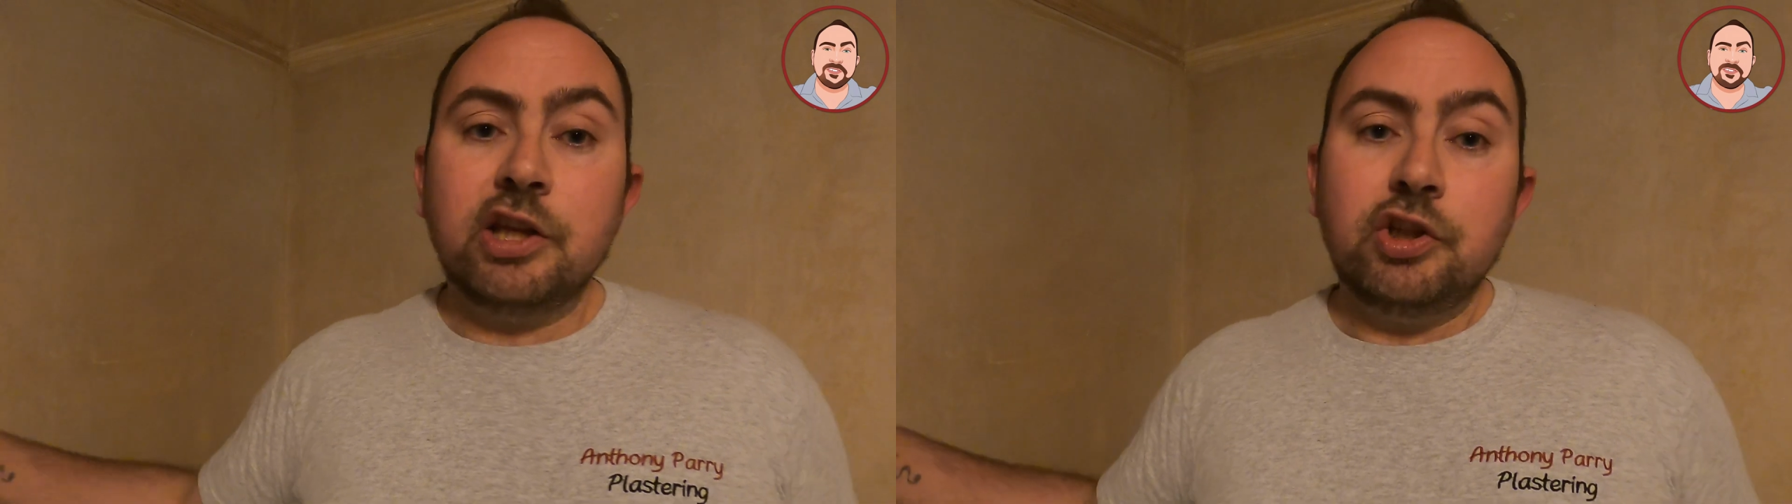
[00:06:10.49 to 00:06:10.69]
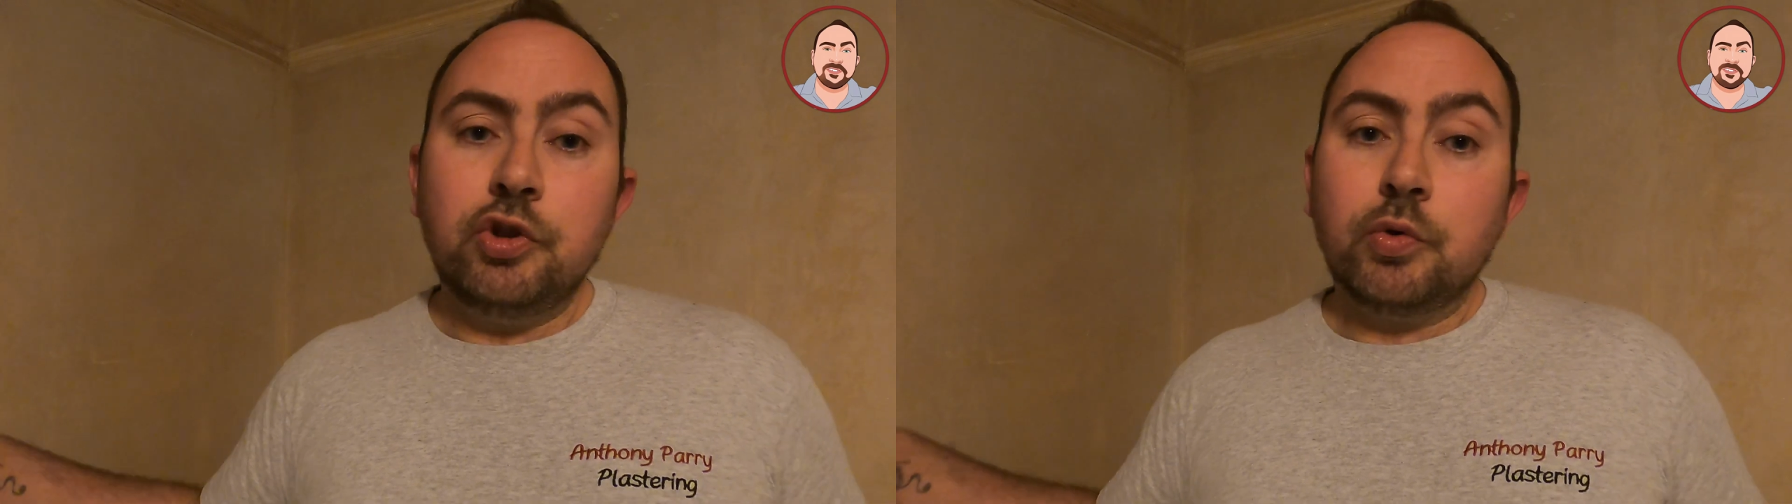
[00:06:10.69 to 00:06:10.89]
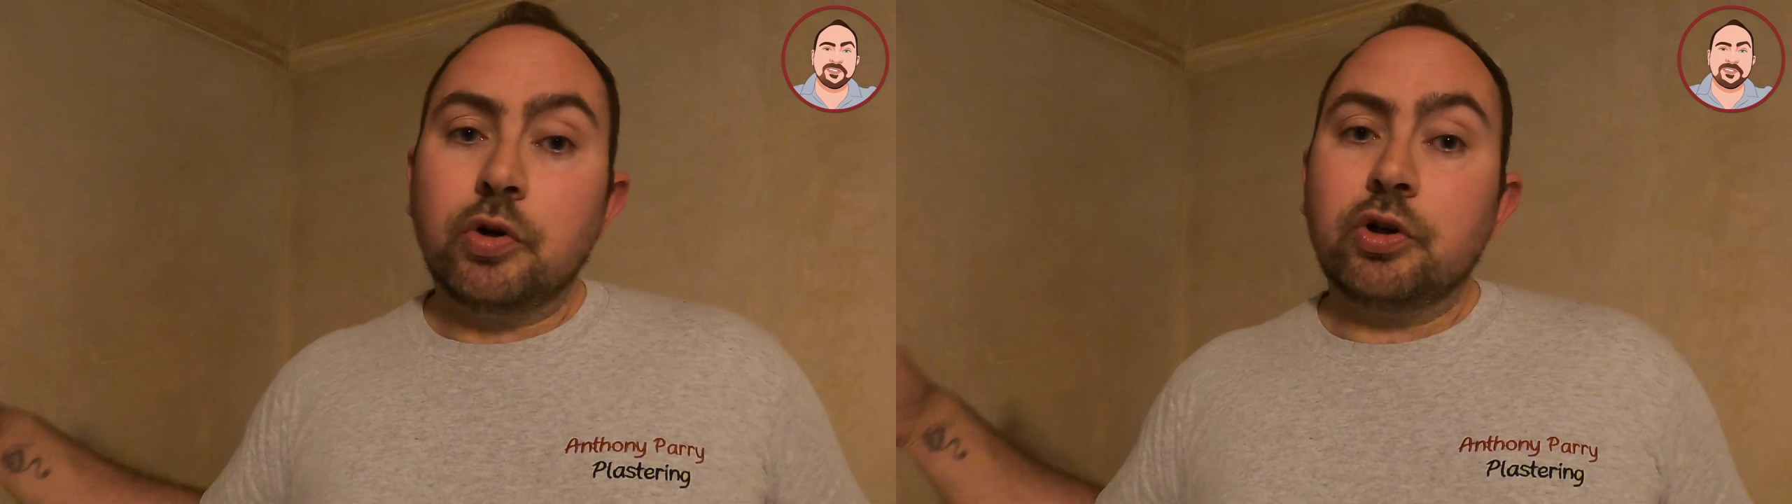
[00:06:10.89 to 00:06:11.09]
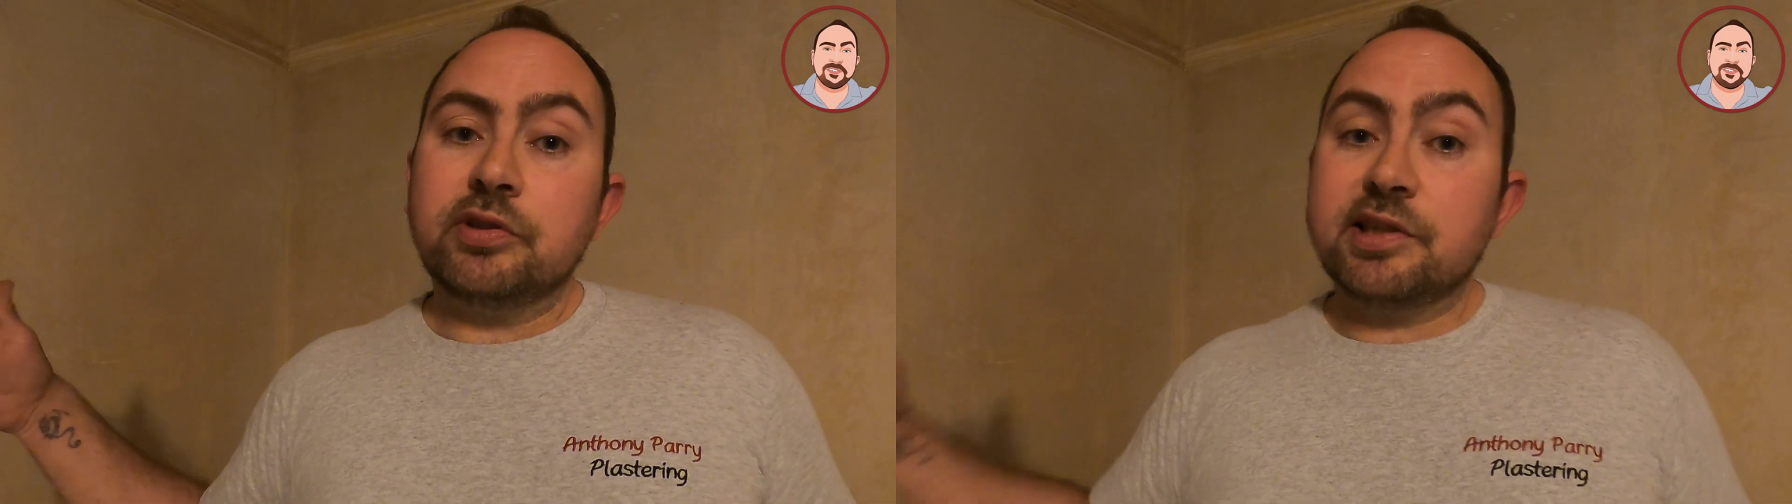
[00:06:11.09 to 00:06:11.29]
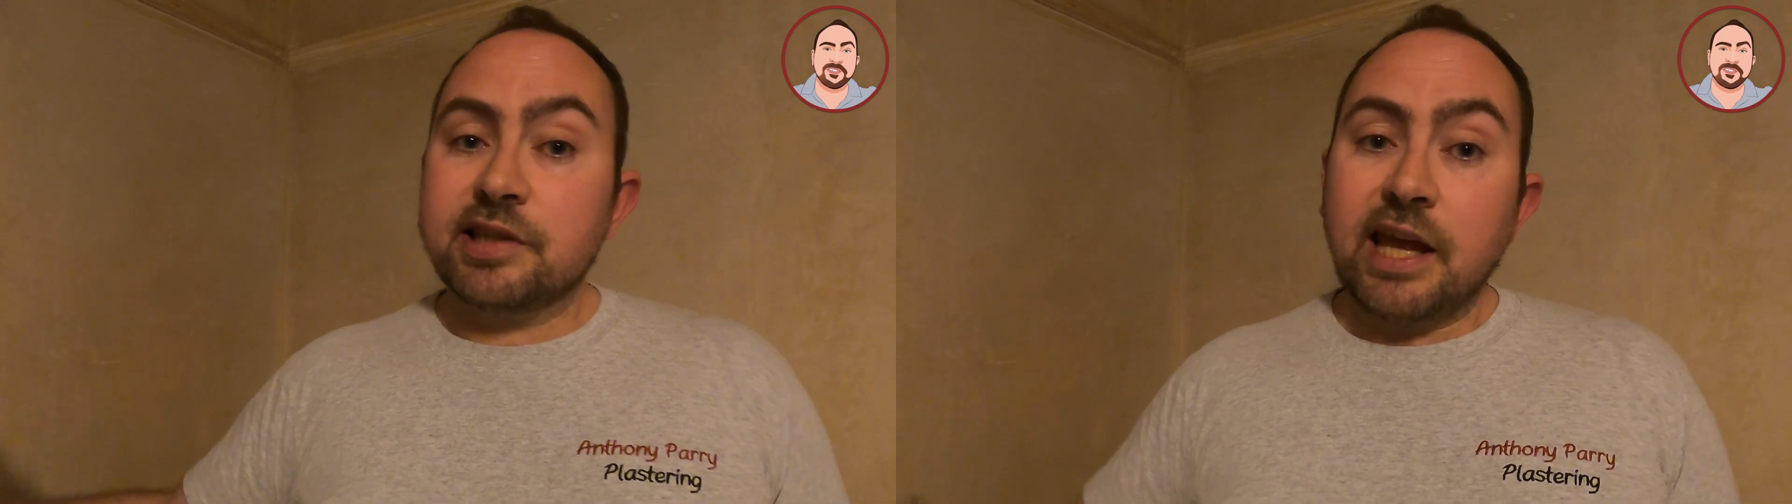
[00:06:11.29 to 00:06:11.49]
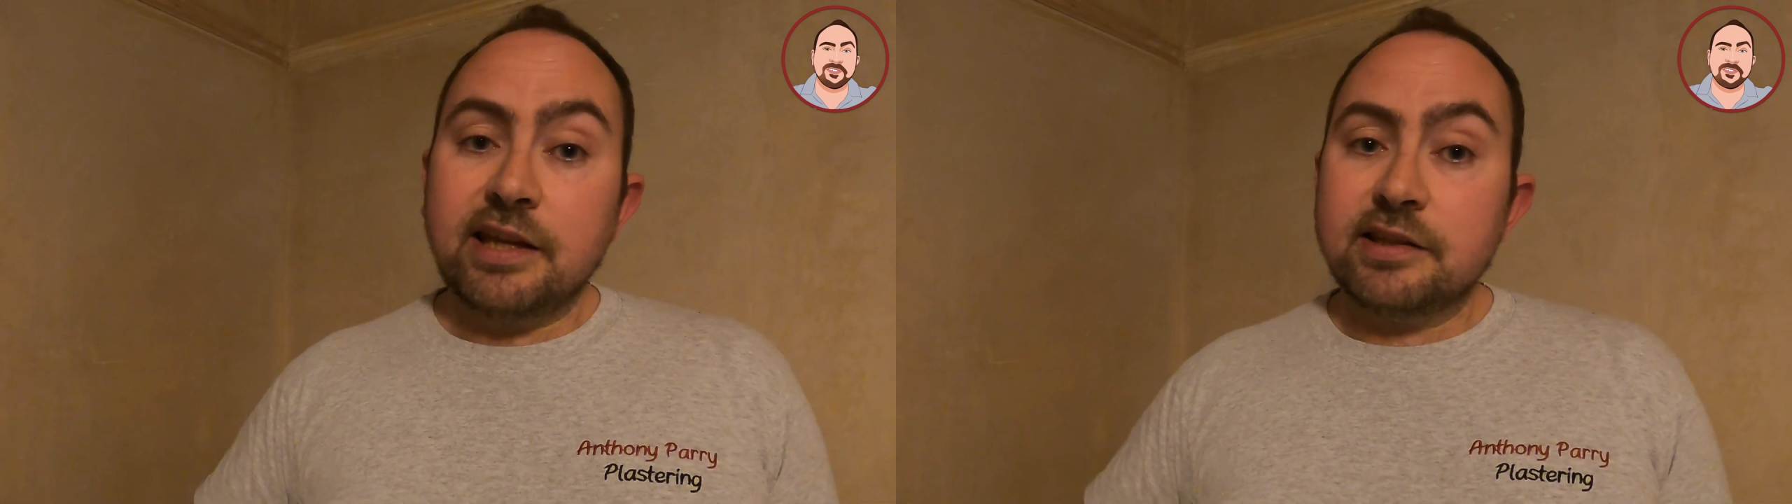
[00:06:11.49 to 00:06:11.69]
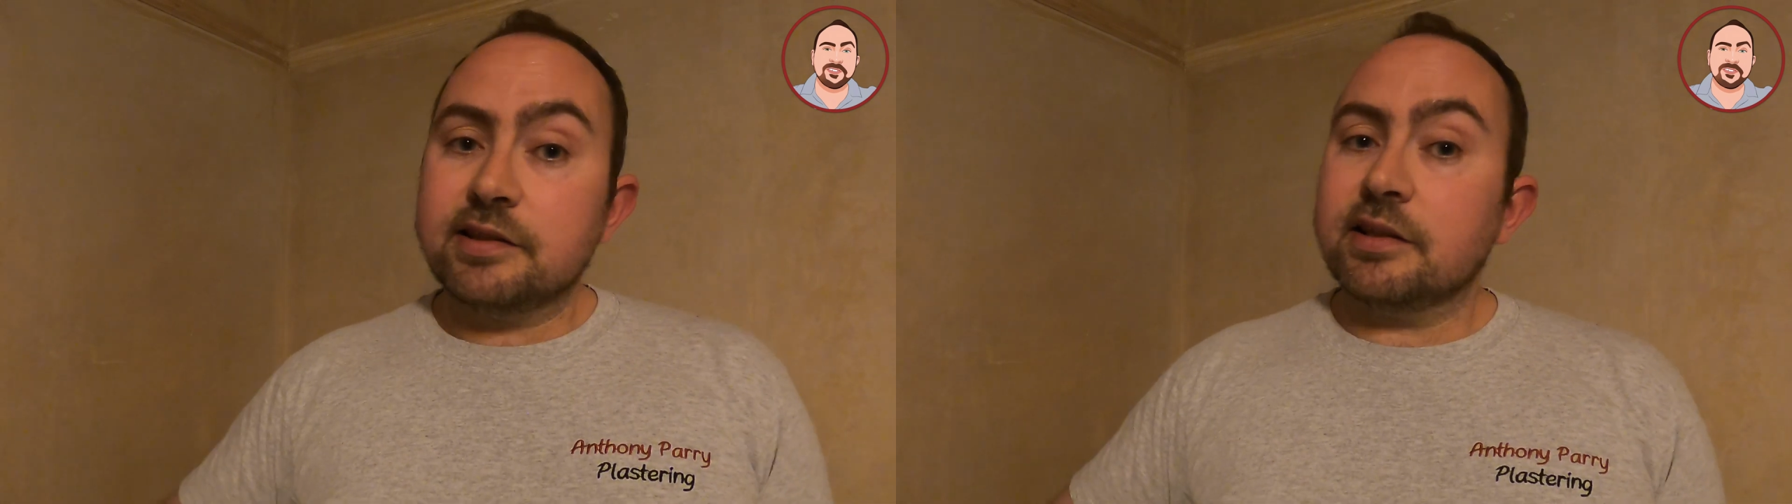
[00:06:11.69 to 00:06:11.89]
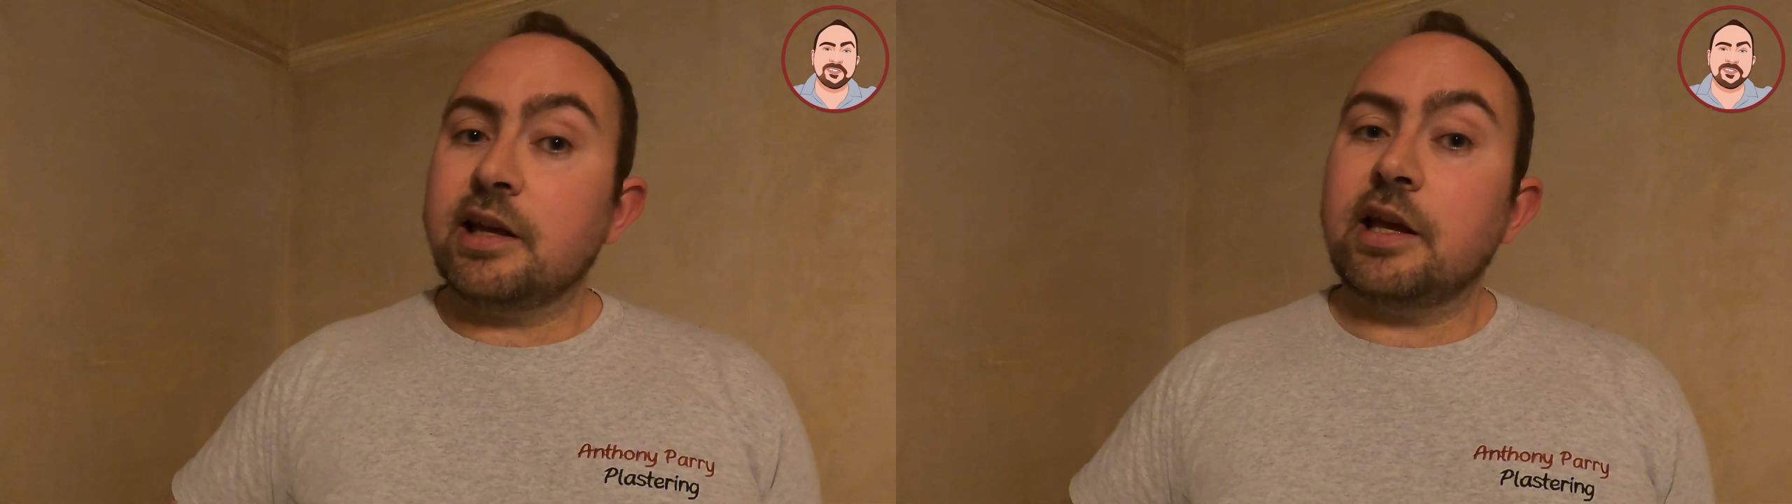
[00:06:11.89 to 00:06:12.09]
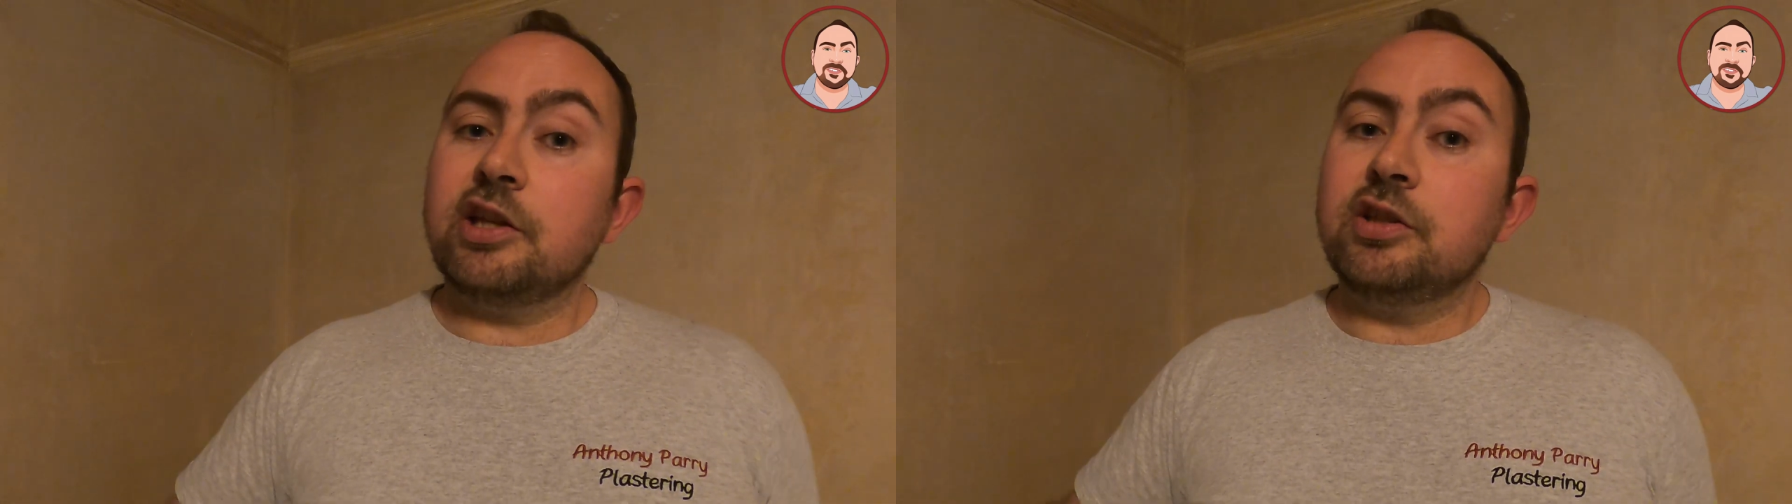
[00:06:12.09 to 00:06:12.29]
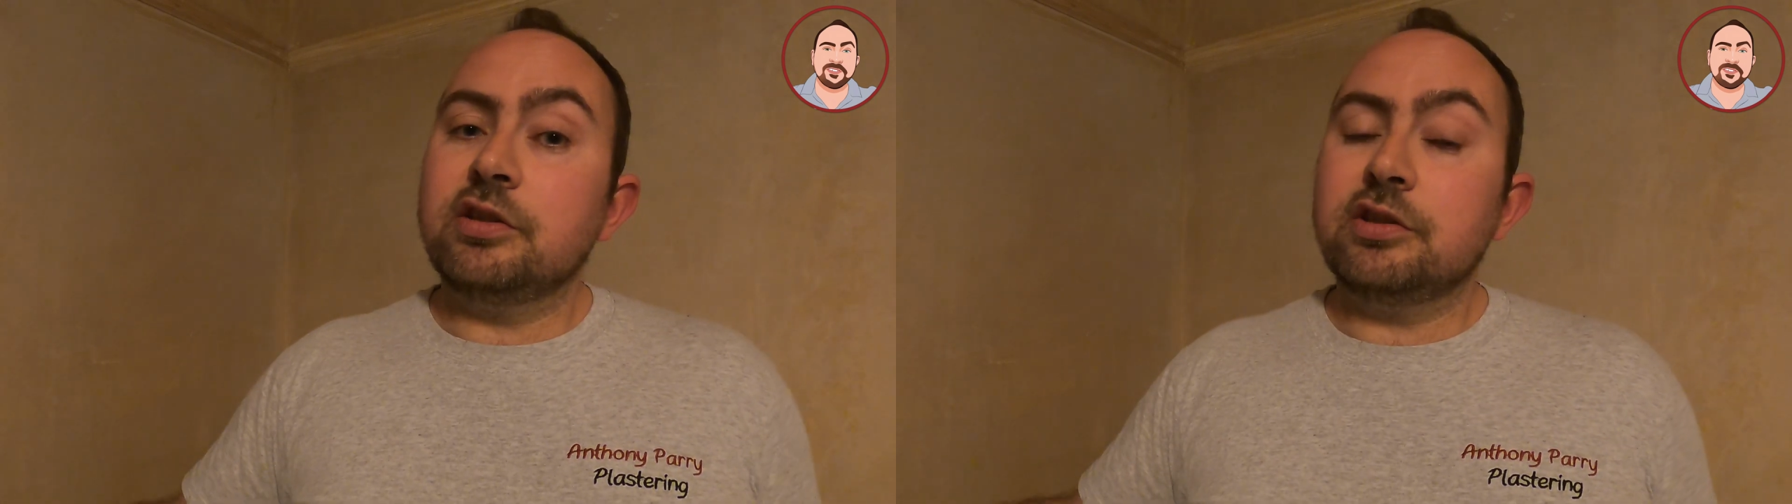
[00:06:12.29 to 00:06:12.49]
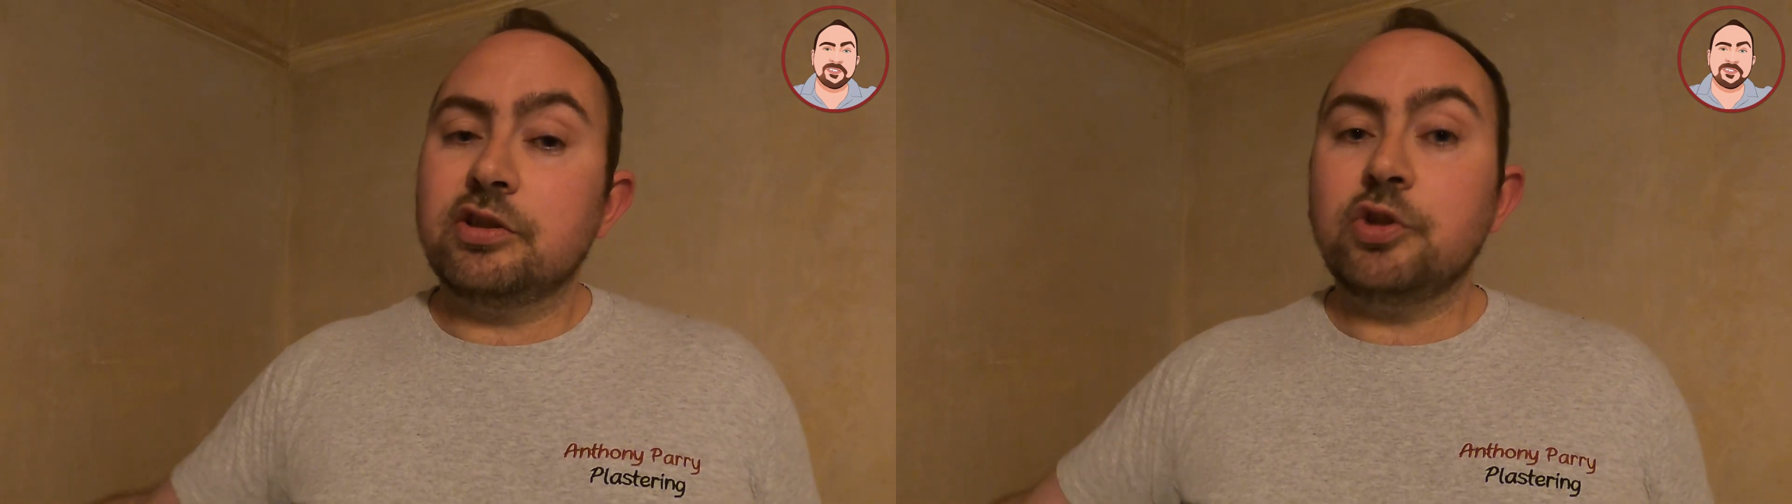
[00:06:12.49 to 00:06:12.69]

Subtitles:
and you're on site and